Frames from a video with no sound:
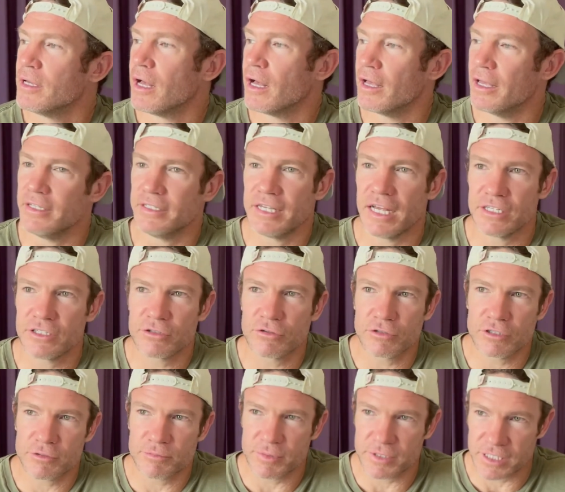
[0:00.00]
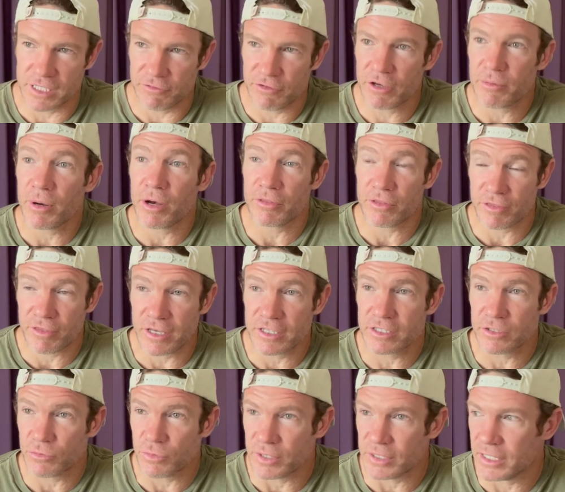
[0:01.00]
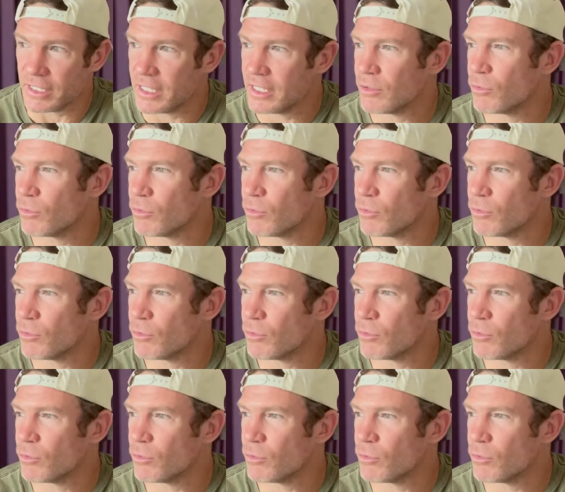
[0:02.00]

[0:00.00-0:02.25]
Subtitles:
intentional and specific about the things that we did.